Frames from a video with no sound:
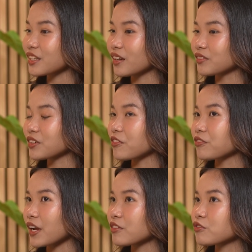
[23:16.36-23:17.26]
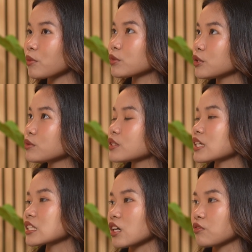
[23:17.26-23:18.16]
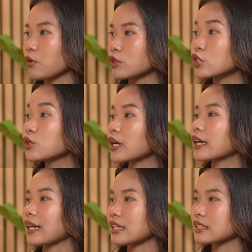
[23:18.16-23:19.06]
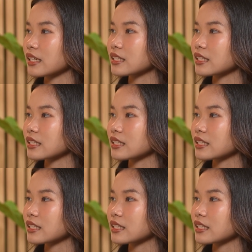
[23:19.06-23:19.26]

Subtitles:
refrain from using cell phones during classes.